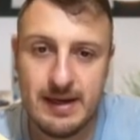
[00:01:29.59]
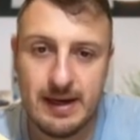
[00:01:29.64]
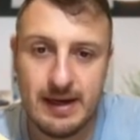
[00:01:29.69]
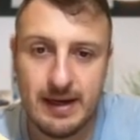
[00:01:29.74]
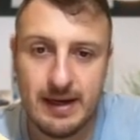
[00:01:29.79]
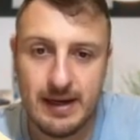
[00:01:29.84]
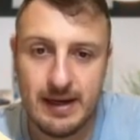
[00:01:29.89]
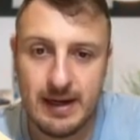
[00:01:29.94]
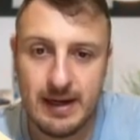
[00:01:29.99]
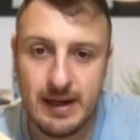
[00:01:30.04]

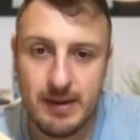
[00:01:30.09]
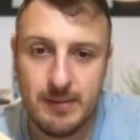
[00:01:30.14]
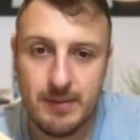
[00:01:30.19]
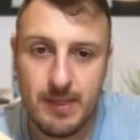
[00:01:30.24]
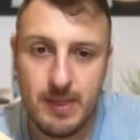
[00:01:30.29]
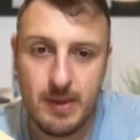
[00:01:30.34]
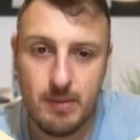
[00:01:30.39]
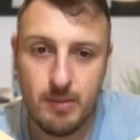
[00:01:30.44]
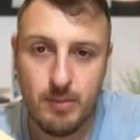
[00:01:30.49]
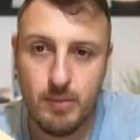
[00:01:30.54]
Uh,
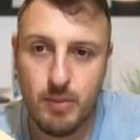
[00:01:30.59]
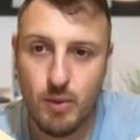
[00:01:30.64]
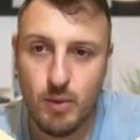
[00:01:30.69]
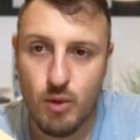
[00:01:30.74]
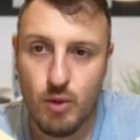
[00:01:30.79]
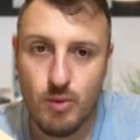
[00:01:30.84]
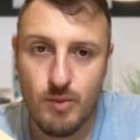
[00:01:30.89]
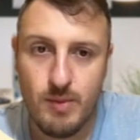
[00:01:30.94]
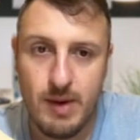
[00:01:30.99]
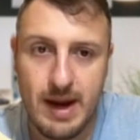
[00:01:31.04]

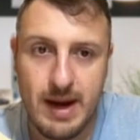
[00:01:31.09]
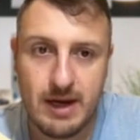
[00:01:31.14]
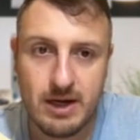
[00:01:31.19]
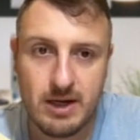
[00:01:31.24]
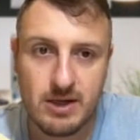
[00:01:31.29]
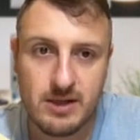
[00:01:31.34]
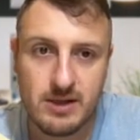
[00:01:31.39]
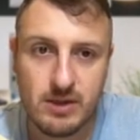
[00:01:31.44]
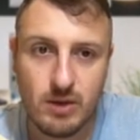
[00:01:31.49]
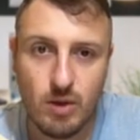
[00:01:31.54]

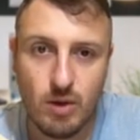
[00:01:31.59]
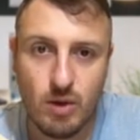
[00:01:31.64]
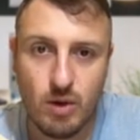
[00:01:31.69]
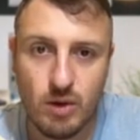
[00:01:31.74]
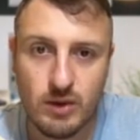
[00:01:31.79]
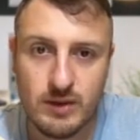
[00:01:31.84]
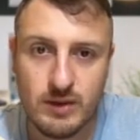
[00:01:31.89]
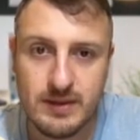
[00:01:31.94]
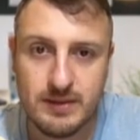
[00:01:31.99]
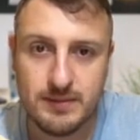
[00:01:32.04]
bookmakers'
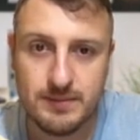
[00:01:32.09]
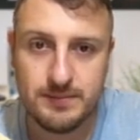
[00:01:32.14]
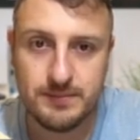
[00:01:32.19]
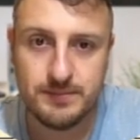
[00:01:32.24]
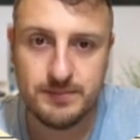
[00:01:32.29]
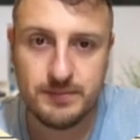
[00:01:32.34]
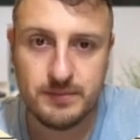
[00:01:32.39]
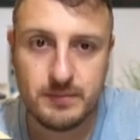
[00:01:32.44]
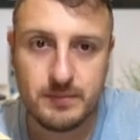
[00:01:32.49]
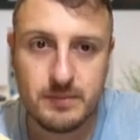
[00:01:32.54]
odds
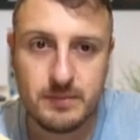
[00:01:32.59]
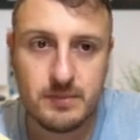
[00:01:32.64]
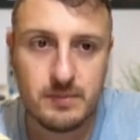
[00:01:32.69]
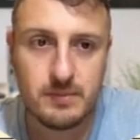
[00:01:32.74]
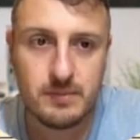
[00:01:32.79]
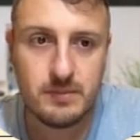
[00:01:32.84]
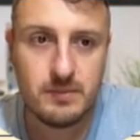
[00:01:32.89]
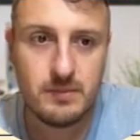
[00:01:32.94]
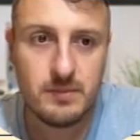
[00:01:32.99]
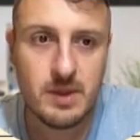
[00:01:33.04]

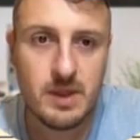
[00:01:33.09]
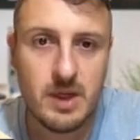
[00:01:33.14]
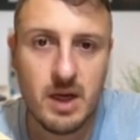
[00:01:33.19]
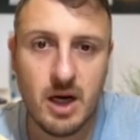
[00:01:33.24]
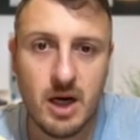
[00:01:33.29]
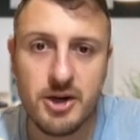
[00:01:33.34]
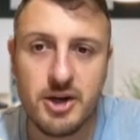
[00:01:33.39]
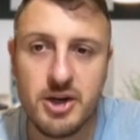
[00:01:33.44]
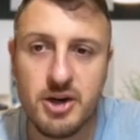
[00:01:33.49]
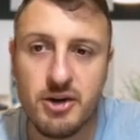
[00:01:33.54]

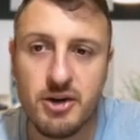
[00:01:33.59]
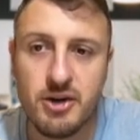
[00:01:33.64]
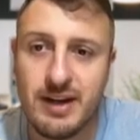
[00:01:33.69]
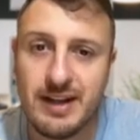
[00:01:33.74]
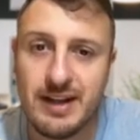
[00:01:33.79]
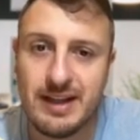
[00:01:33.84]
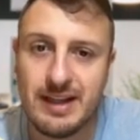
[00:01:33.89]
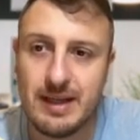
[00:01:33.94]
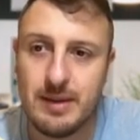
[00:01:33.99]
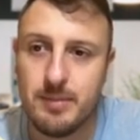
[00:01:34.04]
are
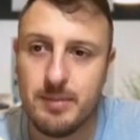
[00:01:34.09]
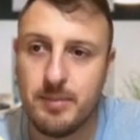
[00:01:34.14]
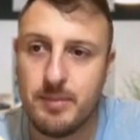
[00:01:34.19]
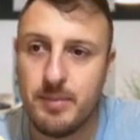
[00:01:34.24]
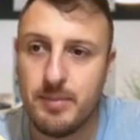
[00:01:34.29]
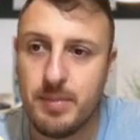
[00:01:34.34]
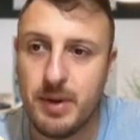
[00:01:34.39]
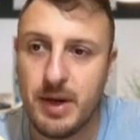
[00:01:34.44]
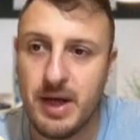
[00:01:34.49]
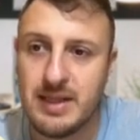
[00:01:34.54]
currently
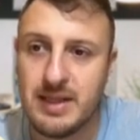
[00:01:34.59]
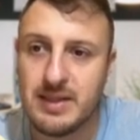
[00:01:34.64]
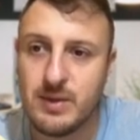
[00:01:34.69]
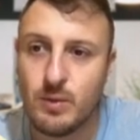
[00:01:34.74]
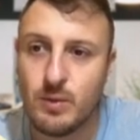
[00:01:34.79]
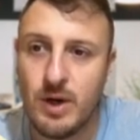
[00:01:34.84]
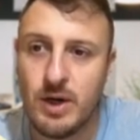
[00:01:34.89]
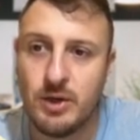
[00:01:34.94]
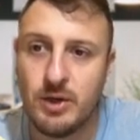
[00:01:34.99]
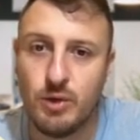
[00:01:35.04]
plus
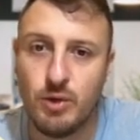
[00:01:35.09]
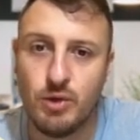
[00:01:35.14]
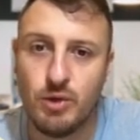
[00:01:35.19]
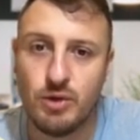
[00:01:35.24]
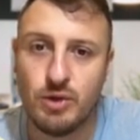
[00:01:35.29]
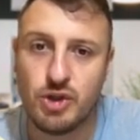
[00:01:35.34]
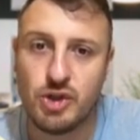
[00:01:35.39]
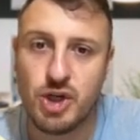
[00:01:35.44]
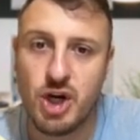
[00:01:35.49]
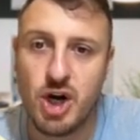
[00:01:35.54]
one
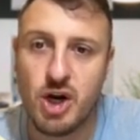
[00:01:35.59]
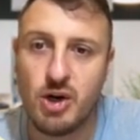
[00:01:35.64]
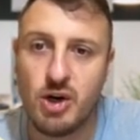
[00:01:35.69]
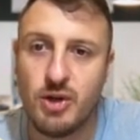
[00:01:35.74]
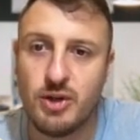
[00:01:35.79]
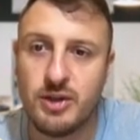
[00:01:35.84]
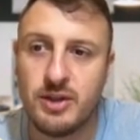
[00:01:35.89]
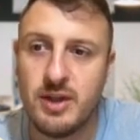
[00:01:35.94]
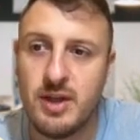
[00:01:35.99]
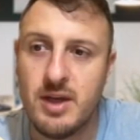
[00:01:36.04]
on
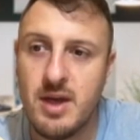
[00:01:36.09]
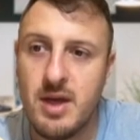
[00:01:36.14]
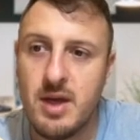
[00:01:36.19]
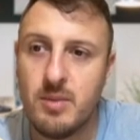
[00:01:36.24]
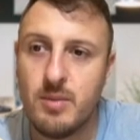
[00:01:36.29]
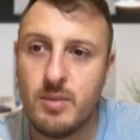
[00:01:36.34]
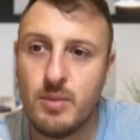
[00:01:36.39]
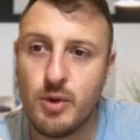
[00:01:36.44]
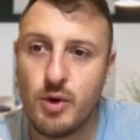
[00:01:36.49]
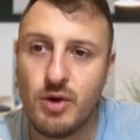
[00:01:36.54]
Charlotte,
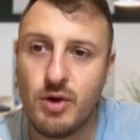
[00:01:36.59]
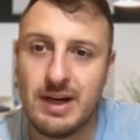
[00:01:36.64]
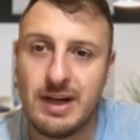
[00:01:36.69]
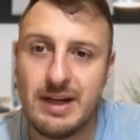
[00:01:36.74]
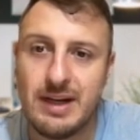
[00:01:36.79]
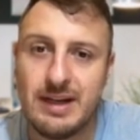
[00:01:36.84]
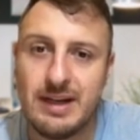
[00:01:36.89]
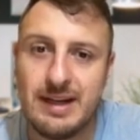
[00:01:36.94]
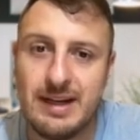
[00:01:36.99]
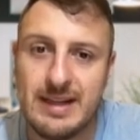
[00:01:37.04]

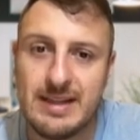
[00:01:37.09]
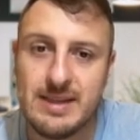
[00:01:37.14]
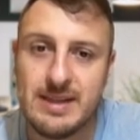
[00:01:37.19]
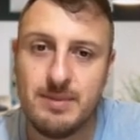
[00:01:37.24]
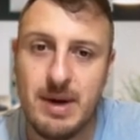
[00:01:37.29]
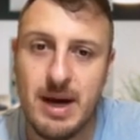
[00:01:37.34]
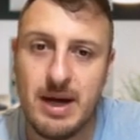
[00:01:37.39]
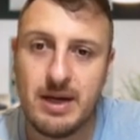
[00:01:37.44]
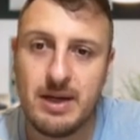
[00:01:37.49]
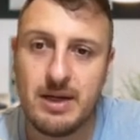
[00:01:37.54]
Brooklyn Nets
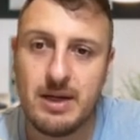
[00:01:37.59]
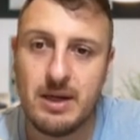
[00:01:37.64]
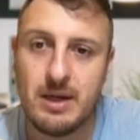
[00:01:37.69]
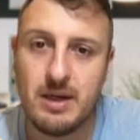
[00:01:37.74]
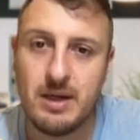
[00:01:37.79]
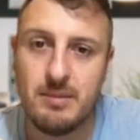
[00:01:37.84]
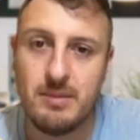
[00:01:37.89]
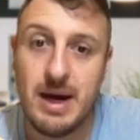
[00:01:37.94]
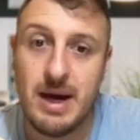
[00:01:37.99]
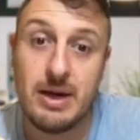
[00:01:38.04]
min
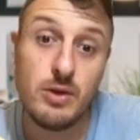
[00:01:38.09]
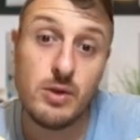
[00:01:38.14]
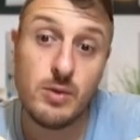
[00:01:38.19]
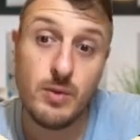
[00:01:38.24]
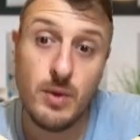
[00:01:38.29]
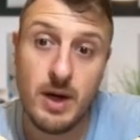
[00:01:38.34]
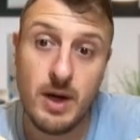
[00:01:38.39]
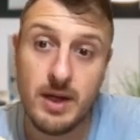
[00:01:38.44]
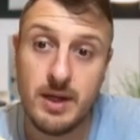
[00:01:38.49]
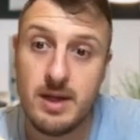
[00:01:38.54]
uh, minus
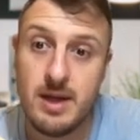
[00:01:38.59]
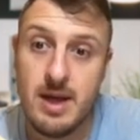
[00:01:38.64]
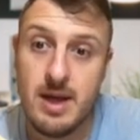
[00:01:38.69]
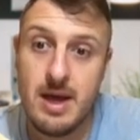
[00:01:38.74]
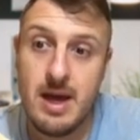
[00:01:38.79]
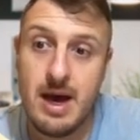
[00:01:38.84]
one.